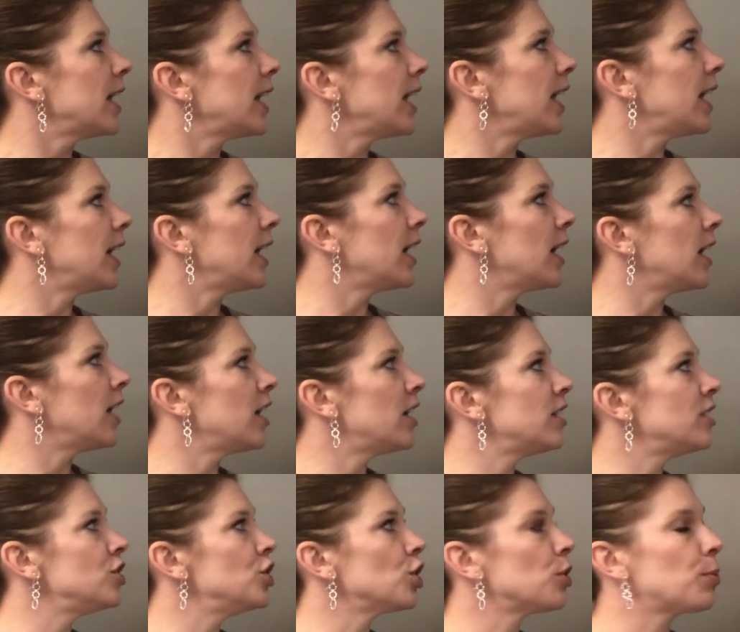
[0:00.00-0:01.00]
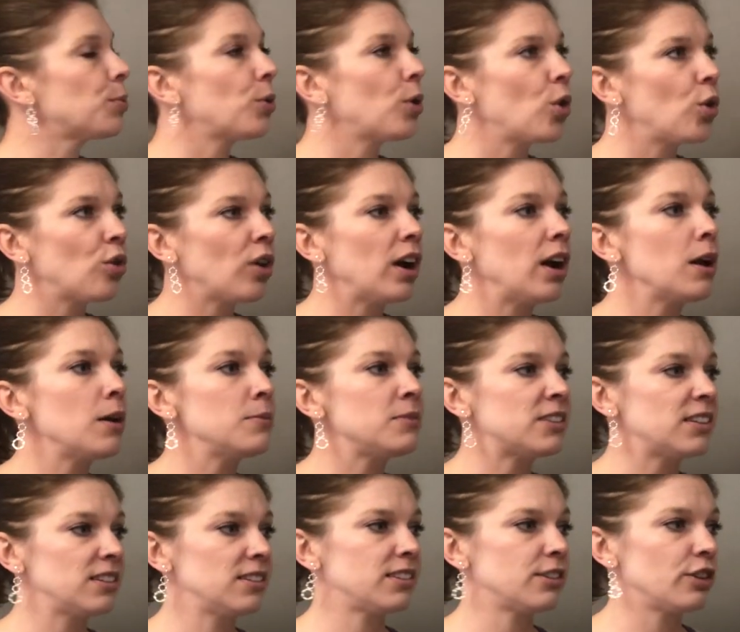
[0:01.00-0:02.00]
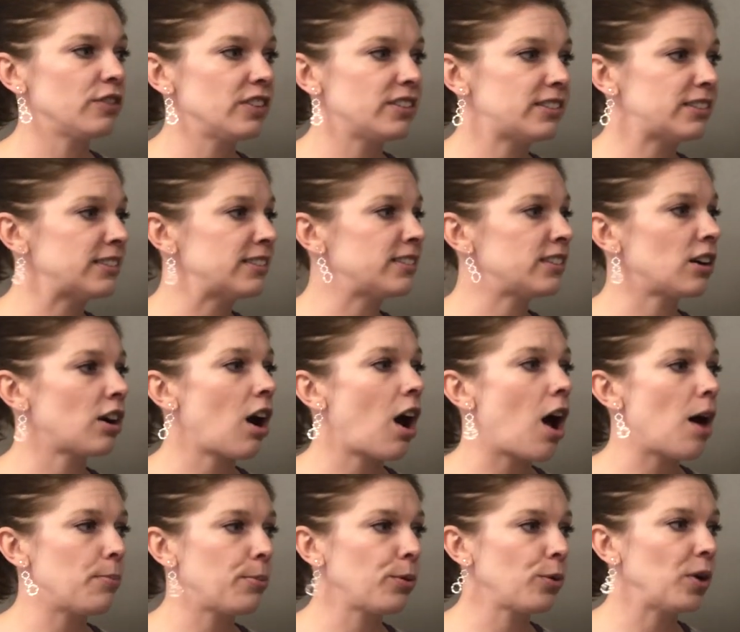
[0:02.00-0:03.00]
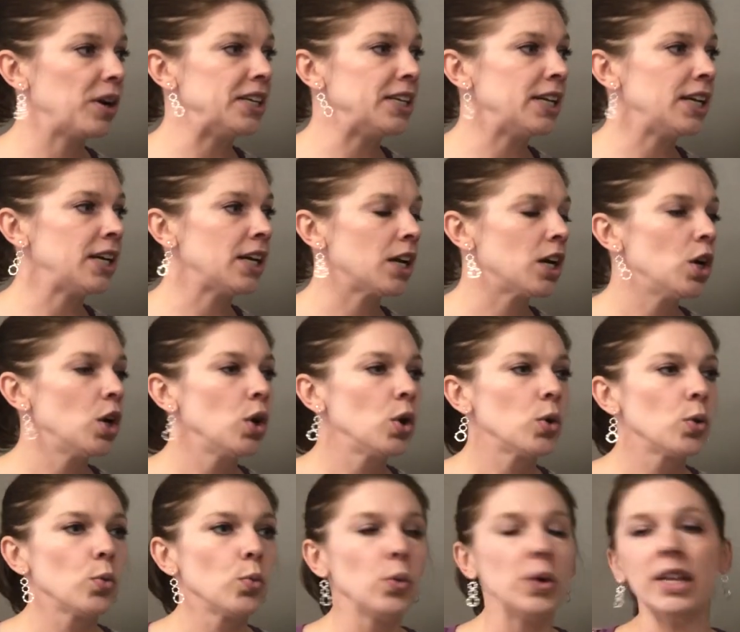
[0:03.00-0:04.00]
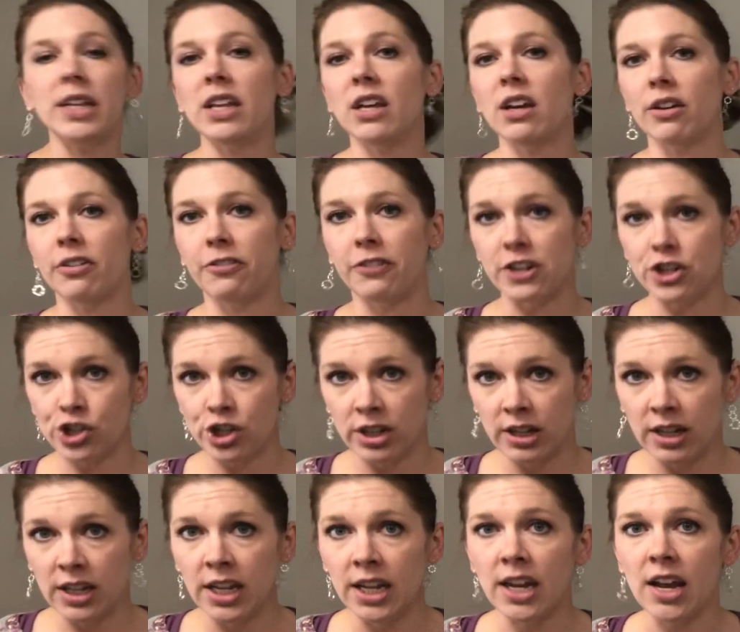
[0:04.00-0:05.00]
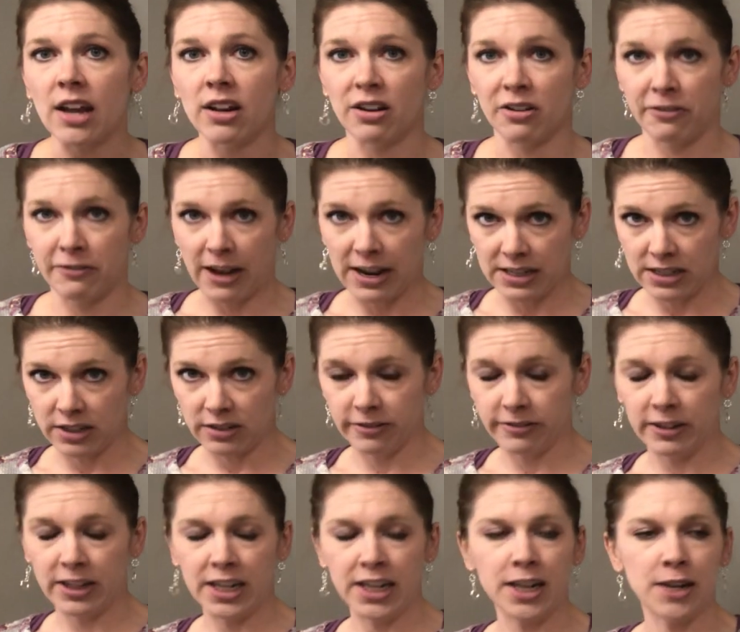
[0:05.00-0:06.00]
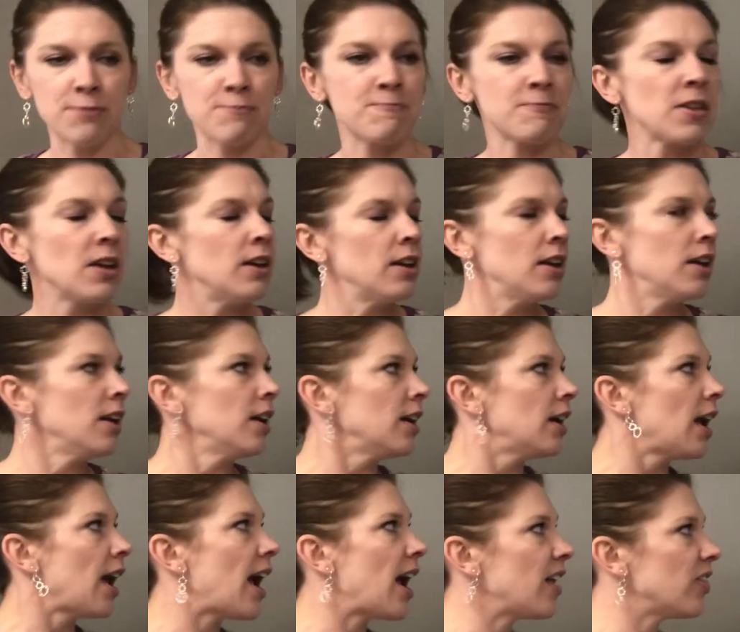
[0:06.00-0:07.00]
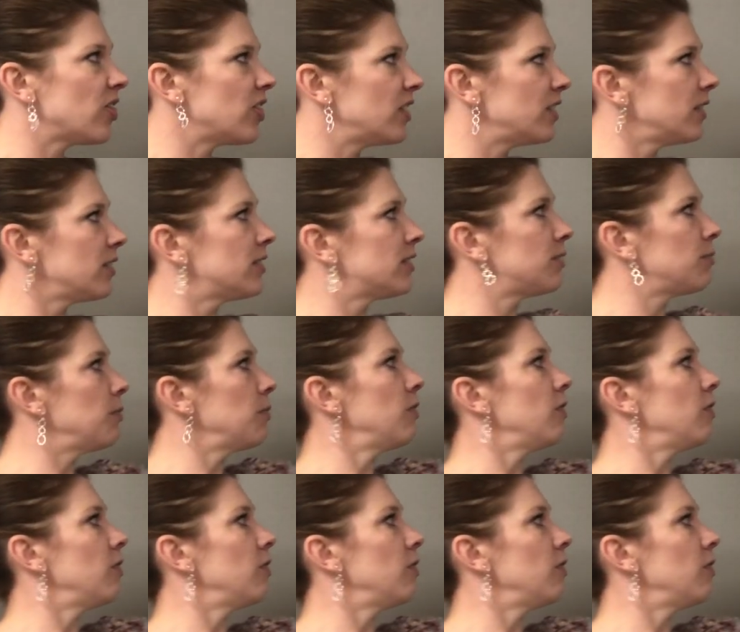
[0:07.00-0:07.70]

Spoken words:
and your programs and services are operating really efficiently and effectively. At this